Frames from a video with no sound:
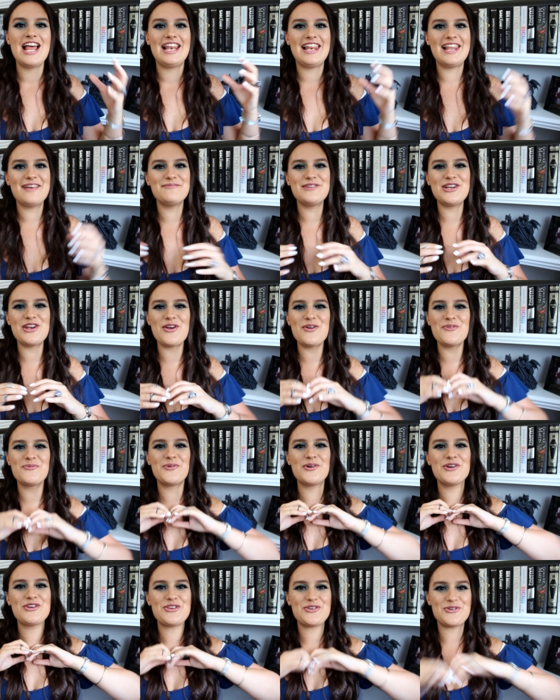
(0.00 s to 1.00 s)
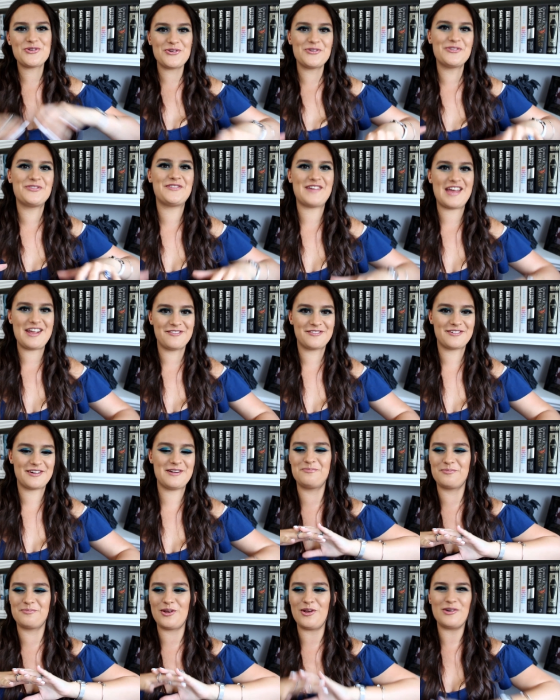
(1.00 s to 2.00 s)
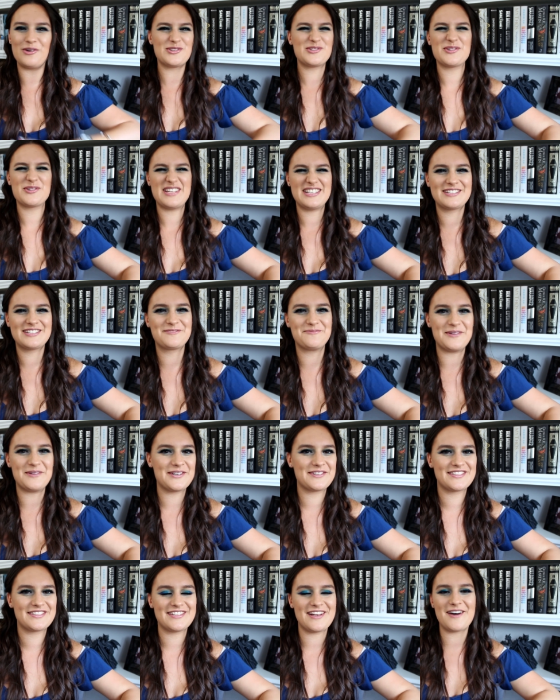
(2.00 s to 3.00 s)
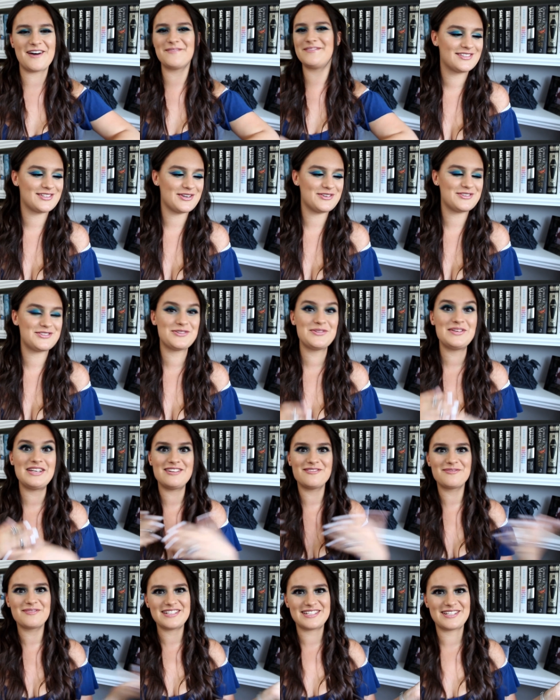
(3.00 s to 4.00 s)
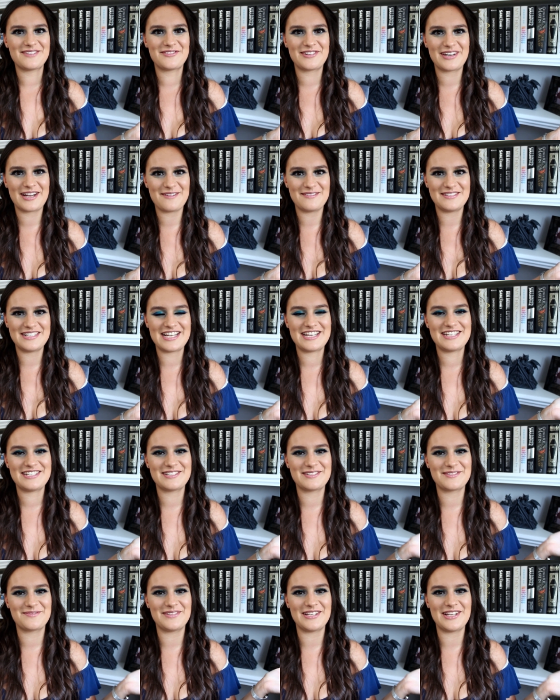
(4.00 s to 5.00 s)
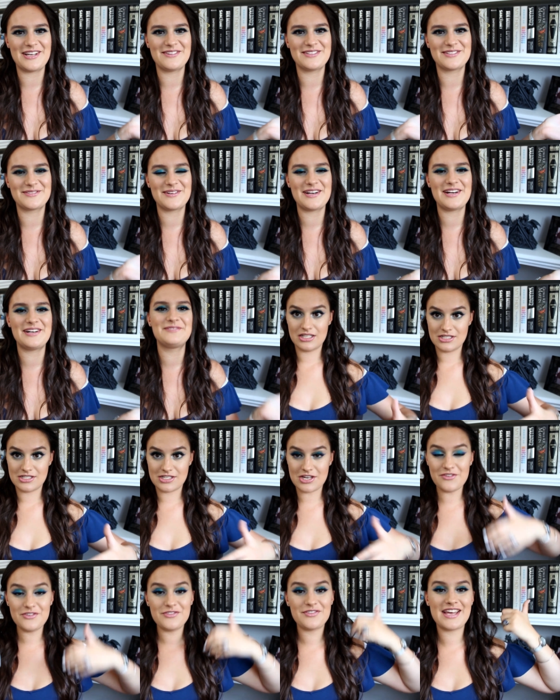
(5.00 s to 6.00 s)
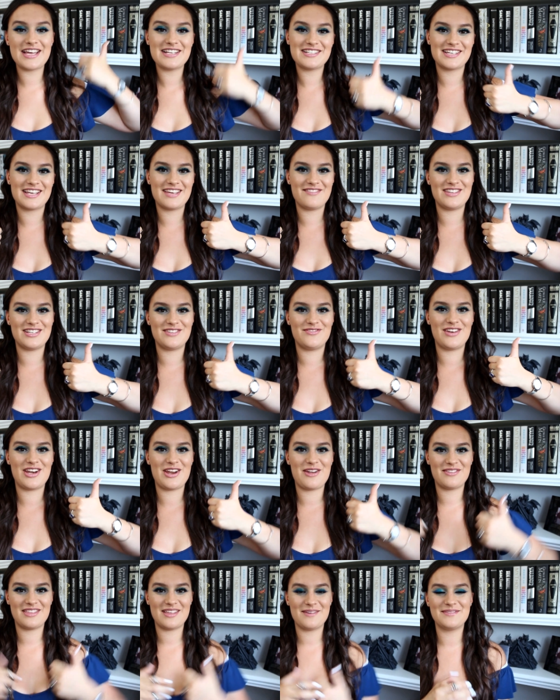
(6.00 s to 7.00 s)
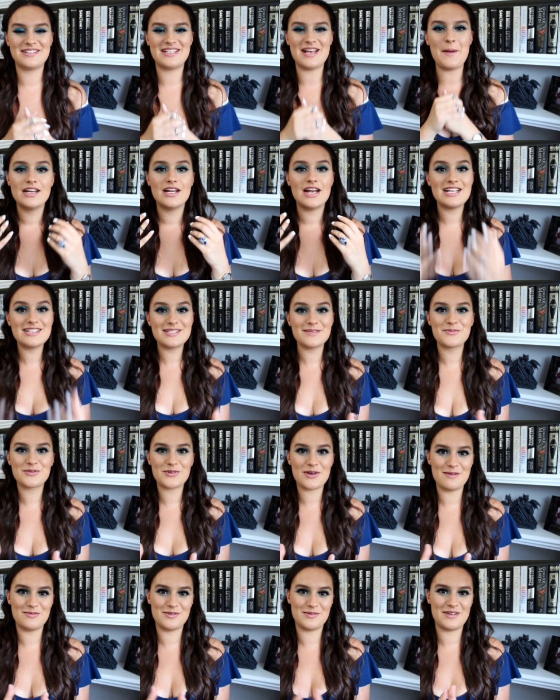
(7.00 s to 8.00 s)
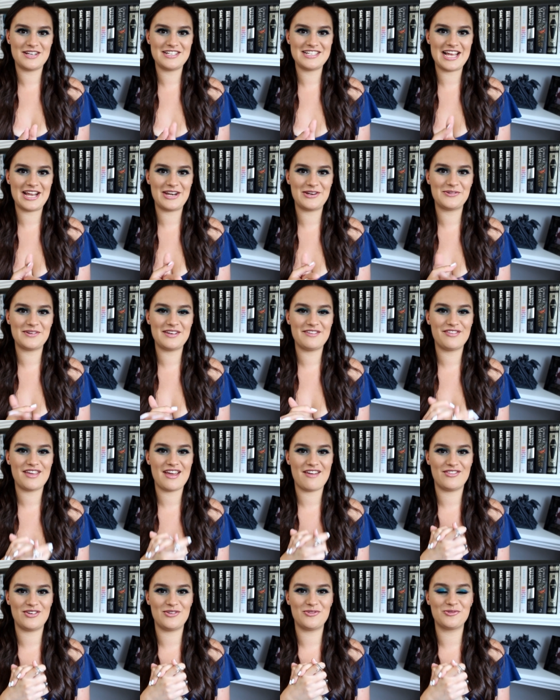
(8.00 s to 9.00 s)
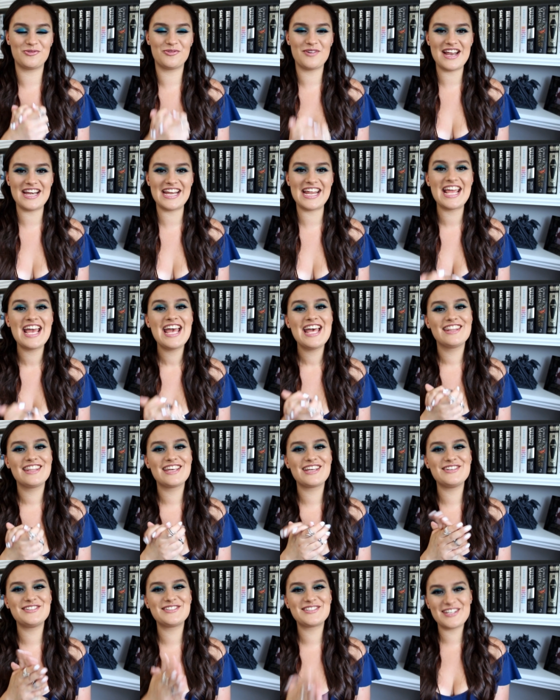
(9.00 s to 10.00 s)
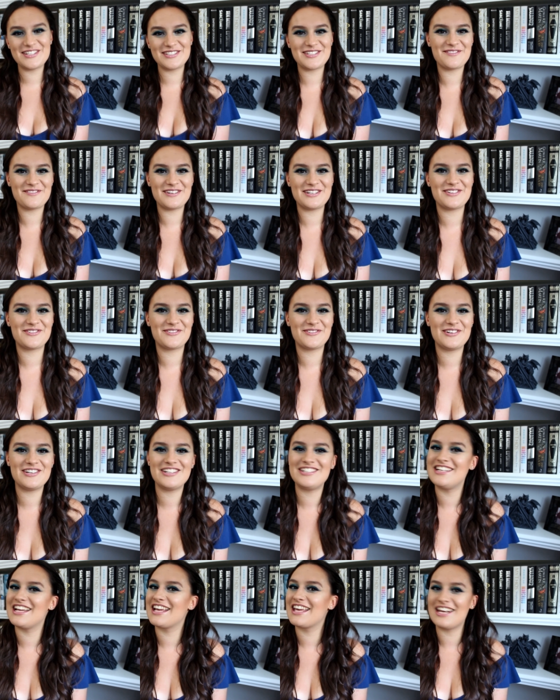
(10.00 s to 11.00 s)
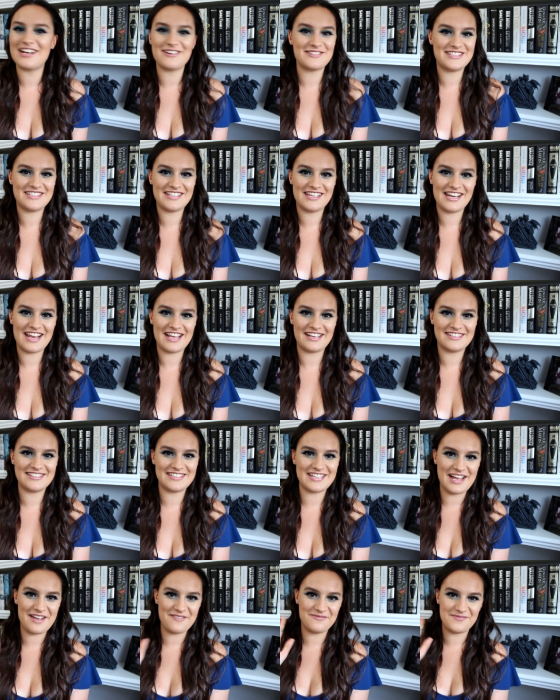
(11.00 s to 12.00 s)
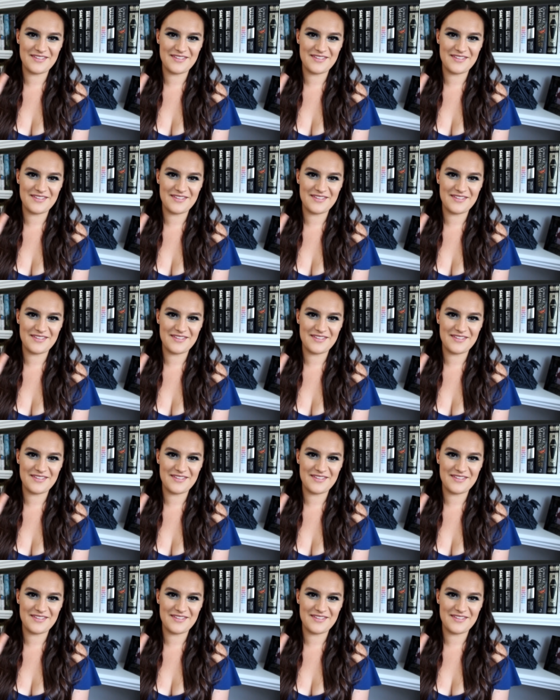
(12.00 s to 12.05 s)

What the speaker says: Let me know what your favourite plot twist books are, so do leave me some recommendations below as well. Don't forget to give this video a thumbs up and subscribe to my channel if you haven't already. Thank you so much for watching, and I'll see you next time.